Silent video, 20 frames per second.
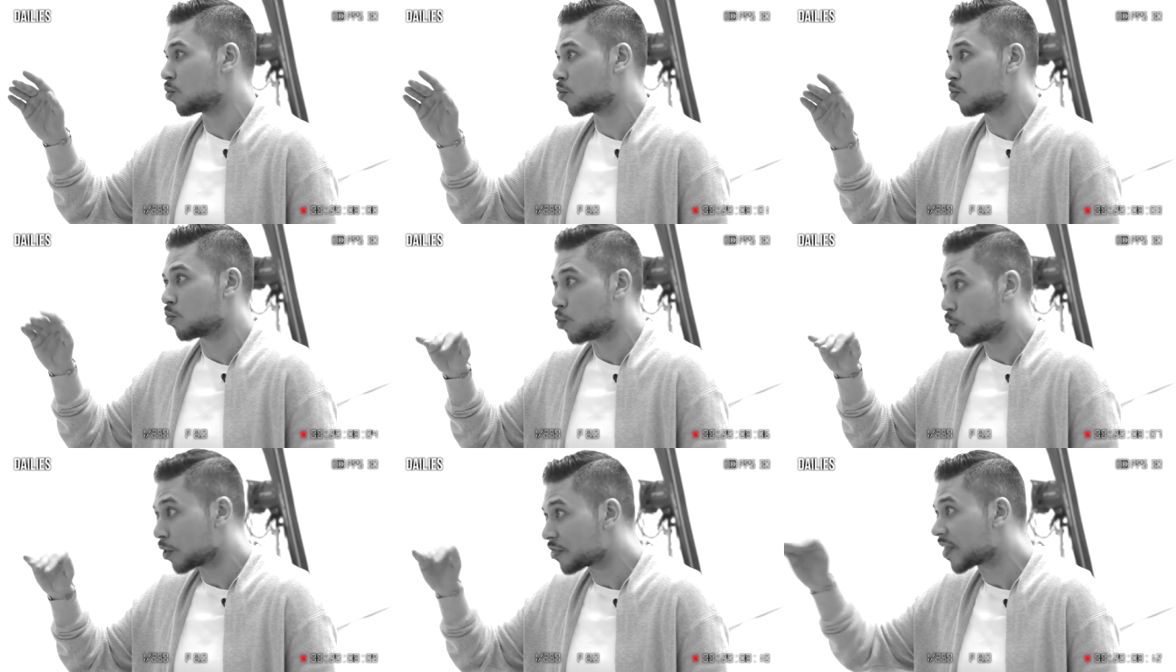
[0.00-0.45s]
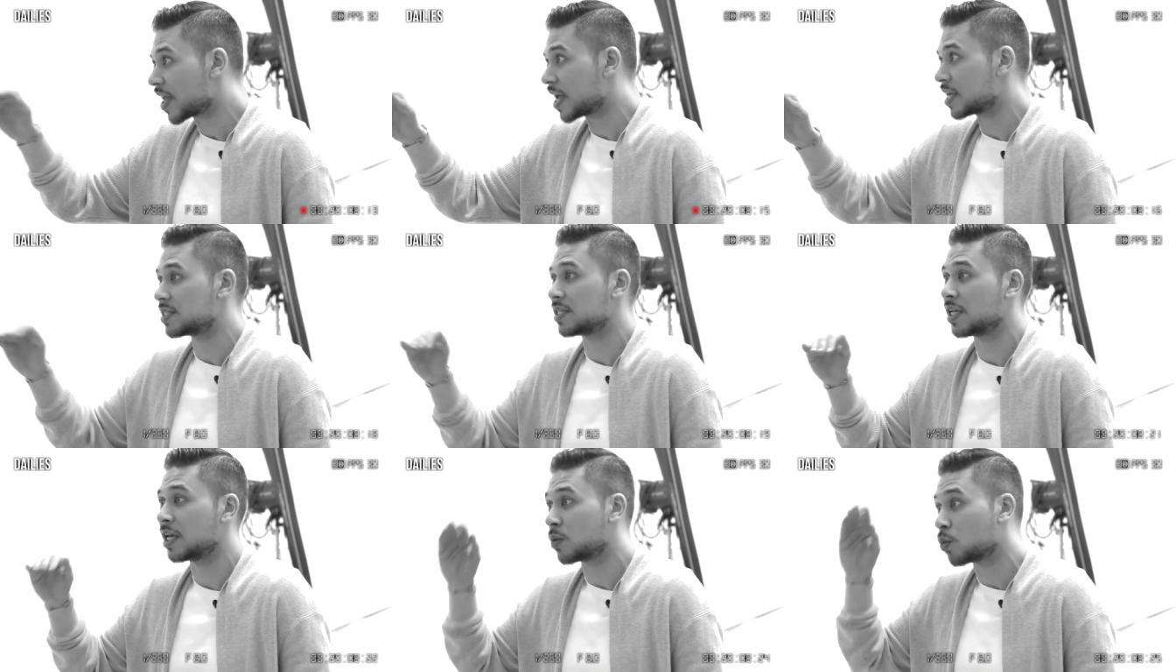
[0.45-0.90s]
what they're
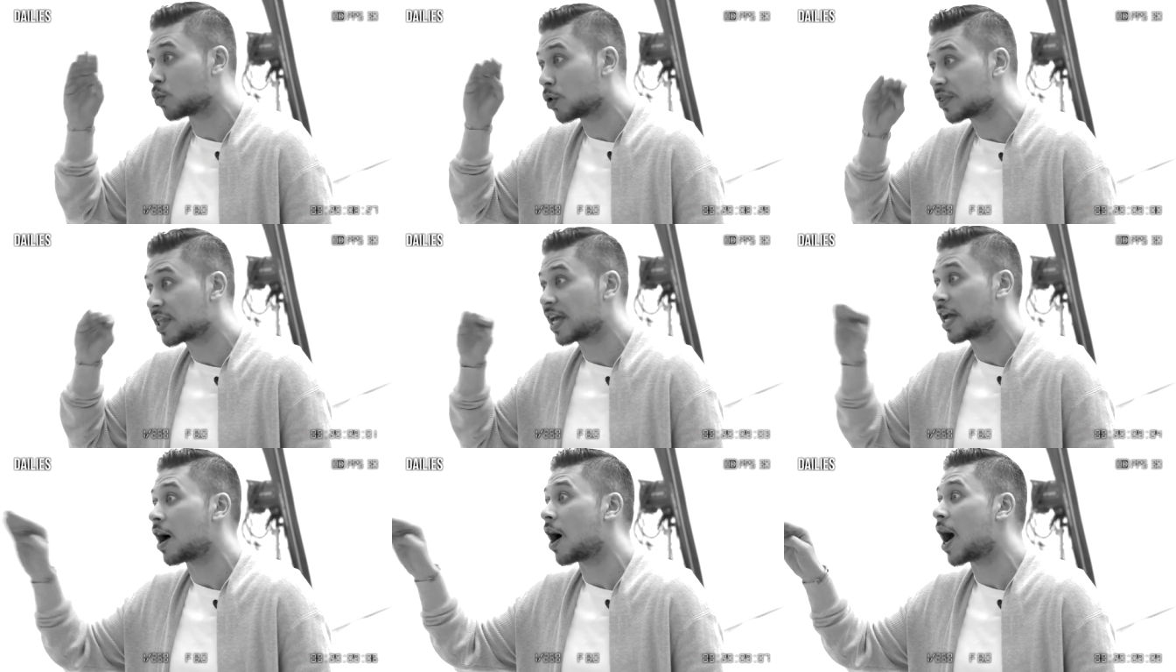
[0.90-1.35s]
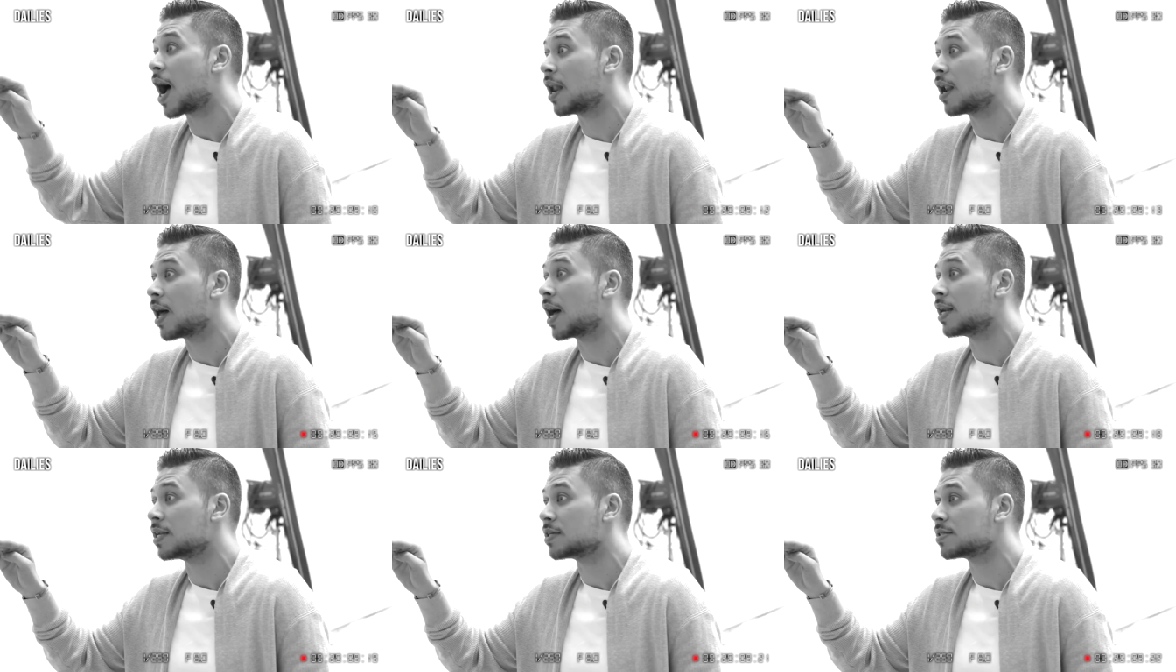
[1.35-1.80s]
seeing, what their
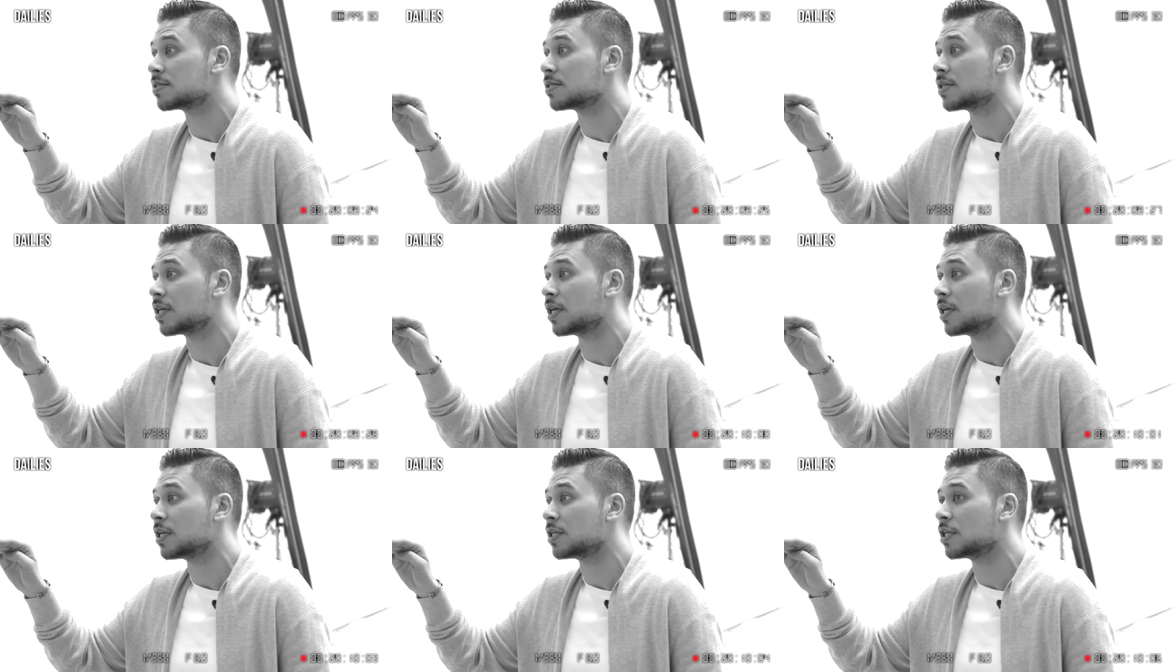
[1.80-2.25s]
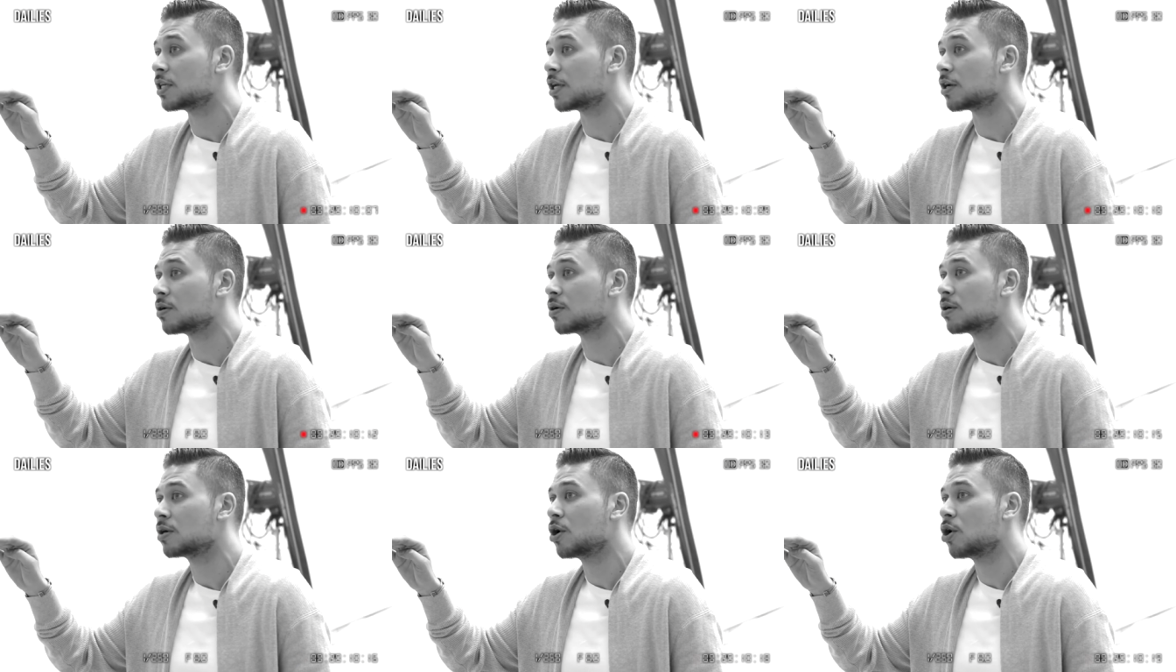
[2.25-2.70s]
eyeline is seeing, you
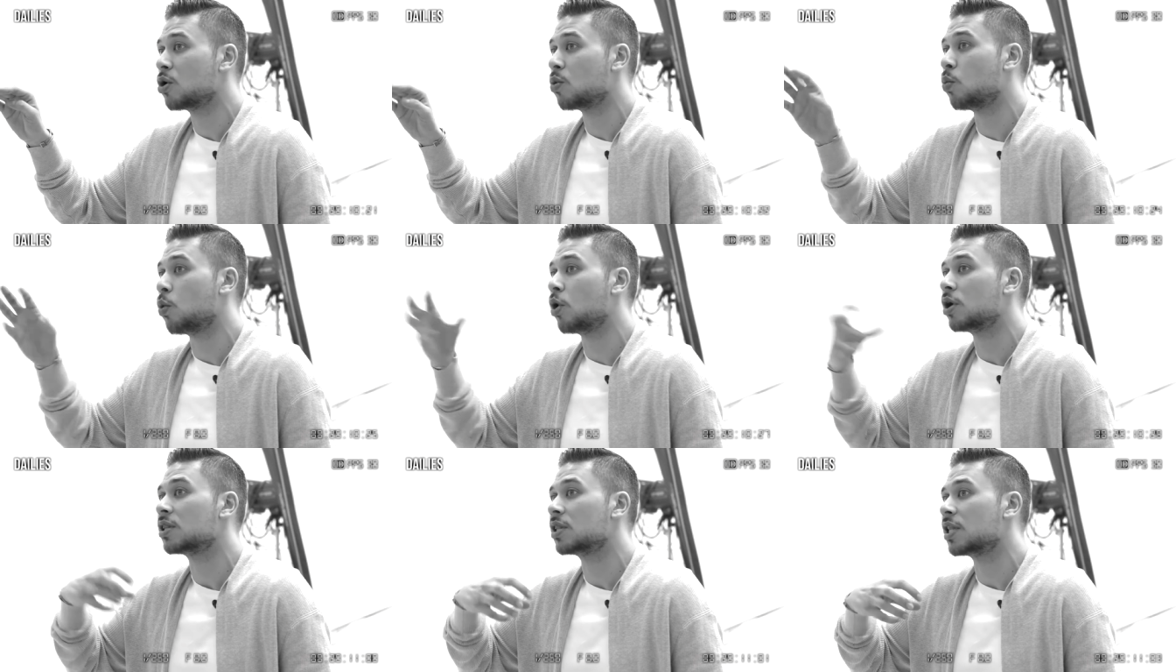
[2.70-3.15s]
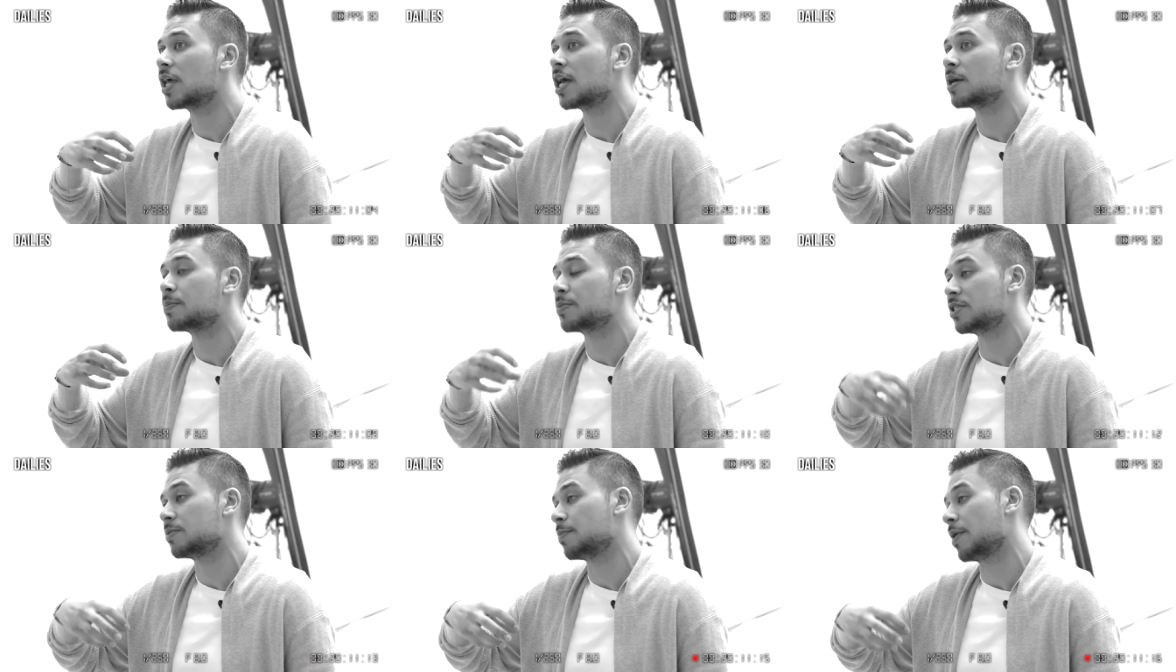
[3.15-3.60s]
know, what their
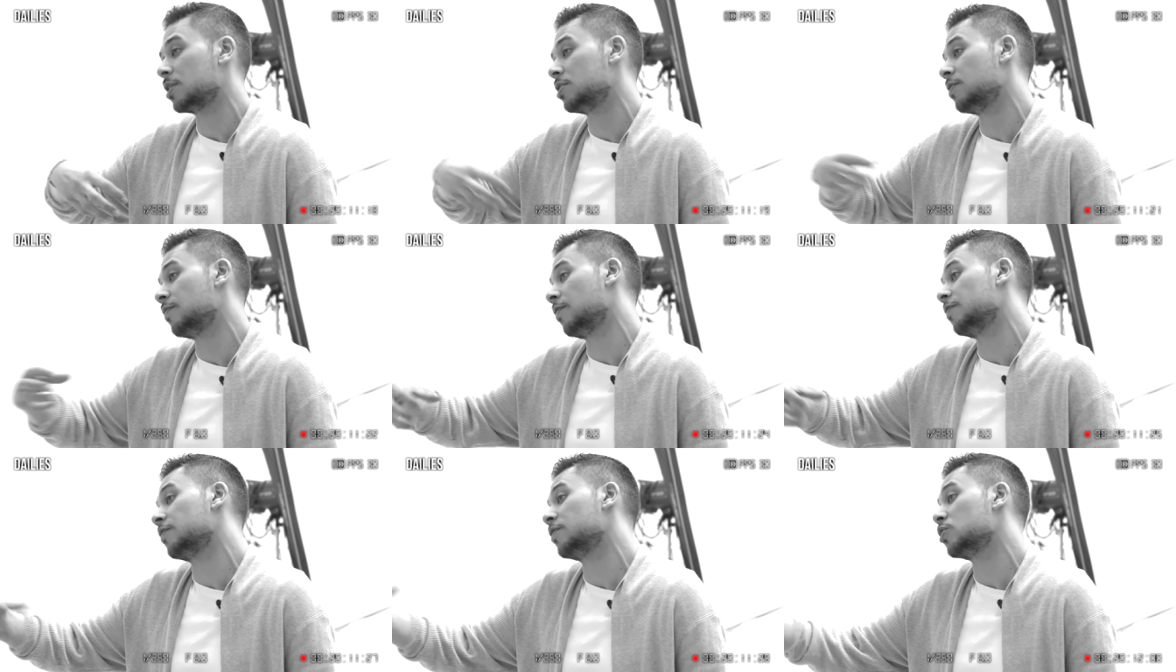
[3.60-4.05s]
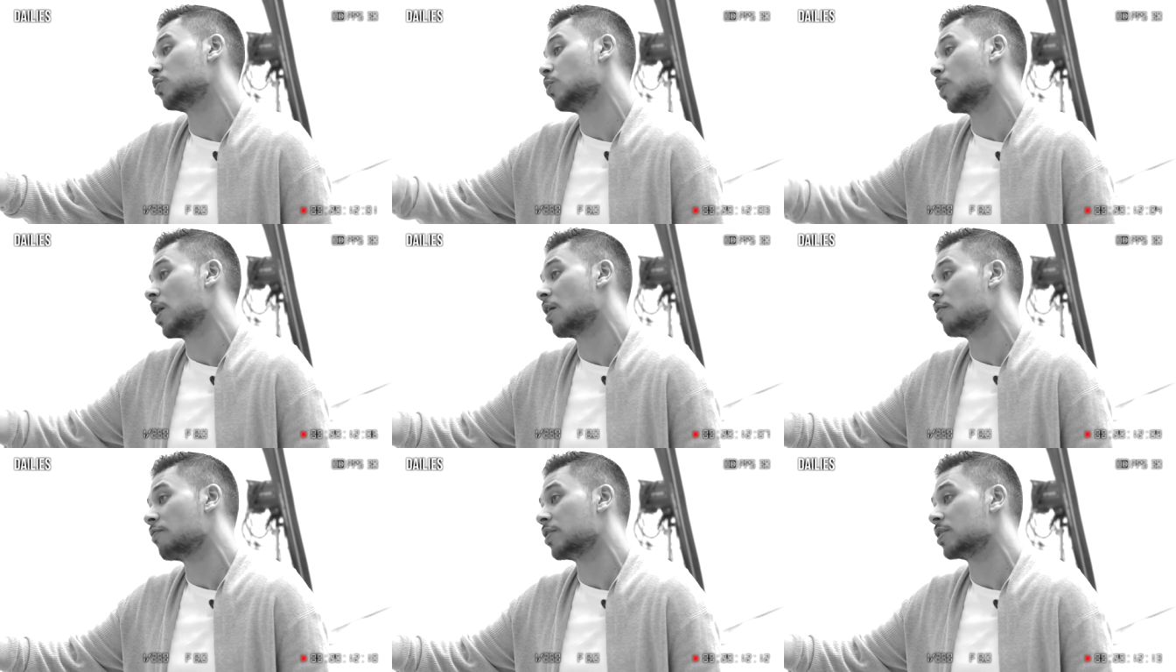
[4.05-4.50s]
perspective of the
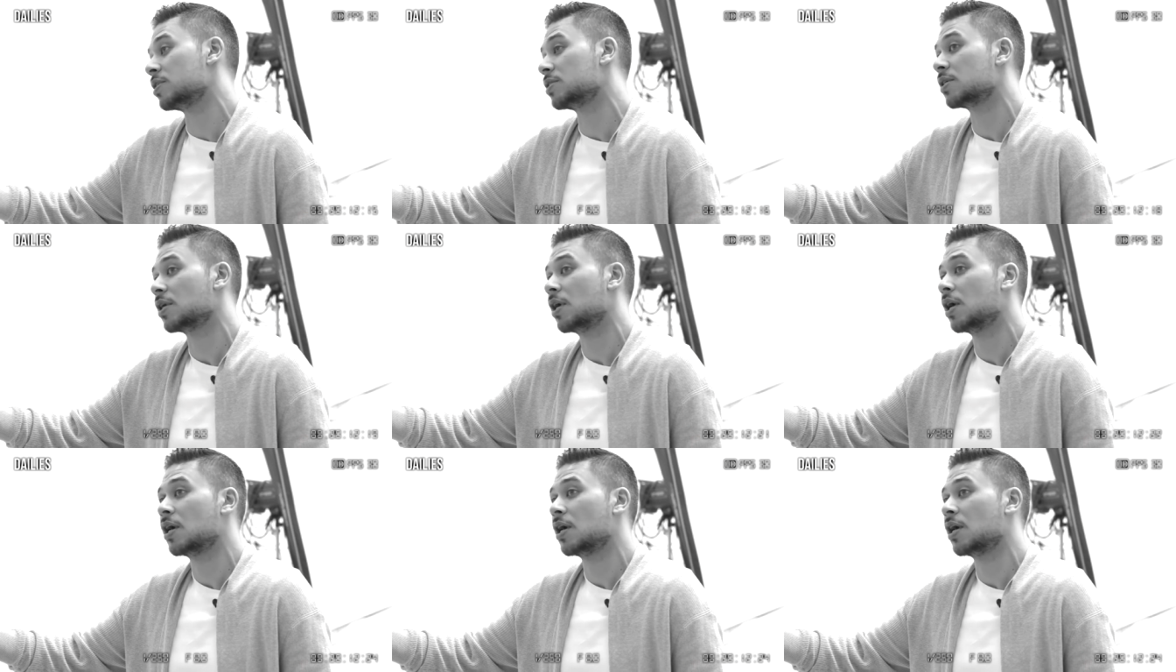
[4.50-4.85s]
square is.